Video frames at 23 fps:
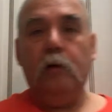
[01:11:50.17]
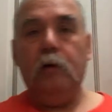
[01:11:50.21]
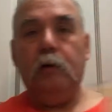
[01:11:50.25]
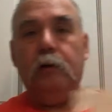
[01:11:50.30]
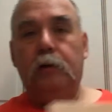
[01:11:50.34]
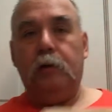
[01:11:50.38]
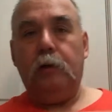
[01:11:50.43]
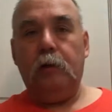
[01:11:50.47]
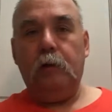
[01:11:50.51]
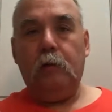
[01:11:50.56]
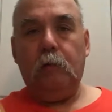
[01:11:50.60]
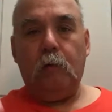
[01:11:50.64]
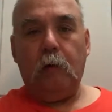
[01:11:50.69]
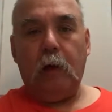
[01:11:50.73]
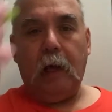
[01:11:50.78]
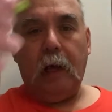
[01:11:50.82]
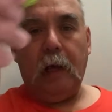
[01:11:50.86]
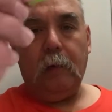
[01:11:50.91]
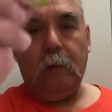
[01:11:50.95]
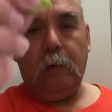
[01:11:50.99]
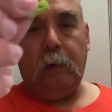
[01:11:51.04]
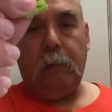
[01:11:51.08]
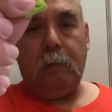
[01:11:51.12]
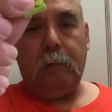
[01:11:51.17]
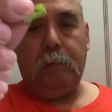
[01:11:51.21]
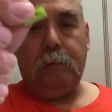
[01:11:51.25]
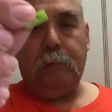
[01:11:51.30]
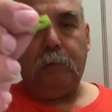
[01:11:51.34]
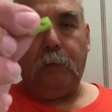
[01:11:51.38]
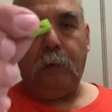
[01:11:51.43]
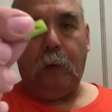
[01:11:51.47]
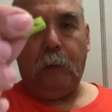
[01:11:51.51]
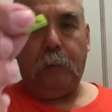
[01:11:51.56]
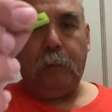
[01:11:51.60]
do you know why
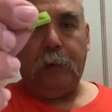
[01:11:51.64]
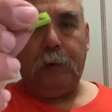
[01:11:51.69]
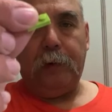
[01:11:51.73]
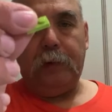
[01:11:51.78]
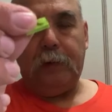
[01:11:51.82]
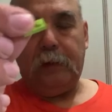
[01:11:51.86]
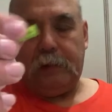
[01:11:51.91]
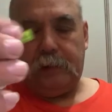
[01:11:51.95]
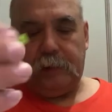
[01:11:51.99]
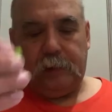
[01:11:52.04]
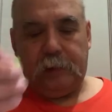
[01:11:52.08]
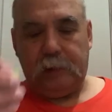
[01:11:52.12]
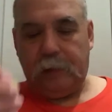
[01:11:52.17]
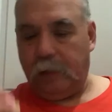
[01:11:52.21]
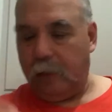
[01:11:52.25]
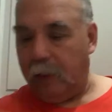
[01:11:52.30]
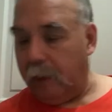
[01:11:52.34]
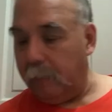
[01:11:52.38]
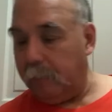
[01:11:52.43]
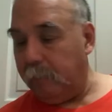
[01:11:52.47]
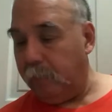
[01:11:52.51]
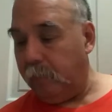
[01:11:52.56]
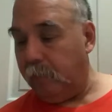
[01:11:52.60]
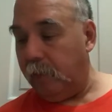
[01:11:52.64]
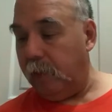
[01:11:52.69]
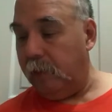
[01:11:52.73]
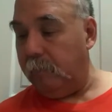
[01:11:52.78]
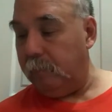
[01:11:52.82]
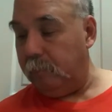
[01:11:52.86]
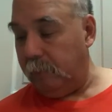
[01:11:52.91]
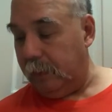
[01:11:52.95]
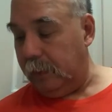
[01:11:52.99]
we're putting this lime green?